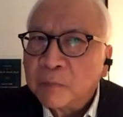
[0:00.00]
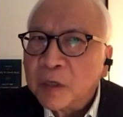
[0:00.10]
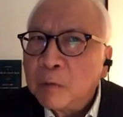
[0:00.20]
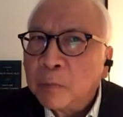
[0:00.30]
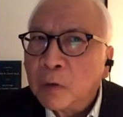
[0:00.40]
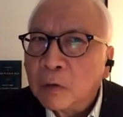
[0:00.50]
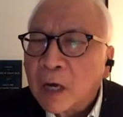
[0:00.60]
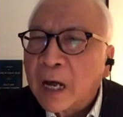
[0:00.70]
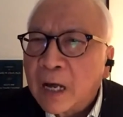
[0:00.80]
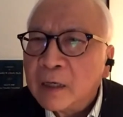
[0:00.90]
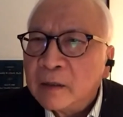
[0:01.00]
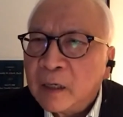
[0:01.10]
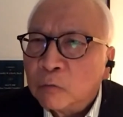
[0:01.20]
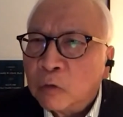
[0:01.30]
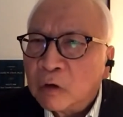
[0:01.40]
People, high
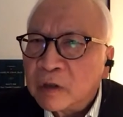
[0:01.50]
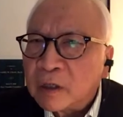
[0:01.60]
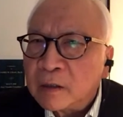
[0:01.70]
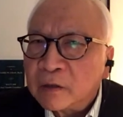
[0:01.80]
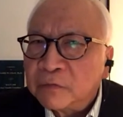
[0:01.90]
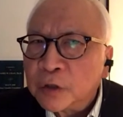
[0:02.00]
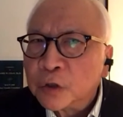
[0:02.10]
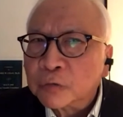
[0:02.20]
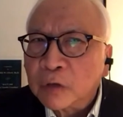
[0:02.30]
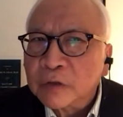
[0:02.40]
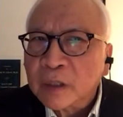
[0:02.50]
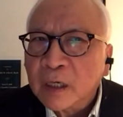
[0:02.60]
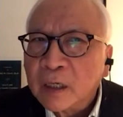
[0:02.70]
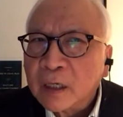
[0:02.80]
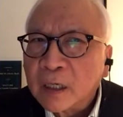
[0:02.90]
net worth individuals,